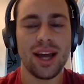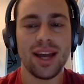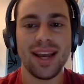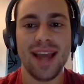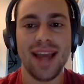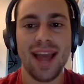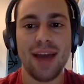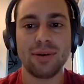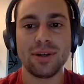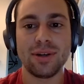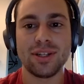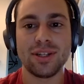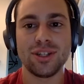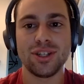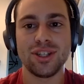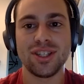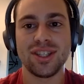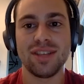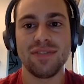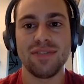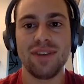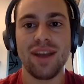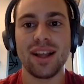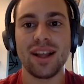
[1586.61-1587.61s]
And now it's
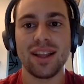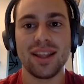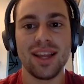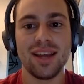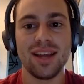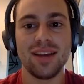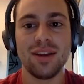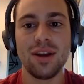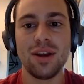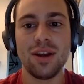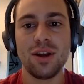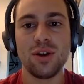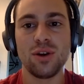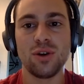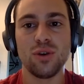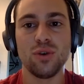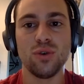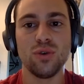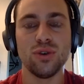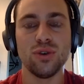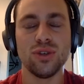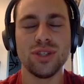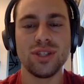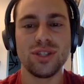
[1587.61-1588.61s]
just the fact that
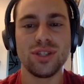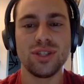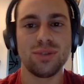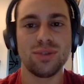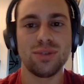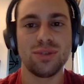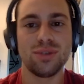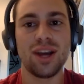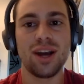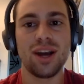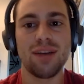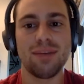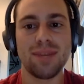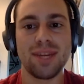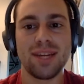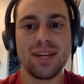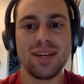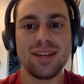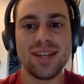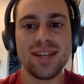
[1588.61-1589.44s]
Google has sort of come in,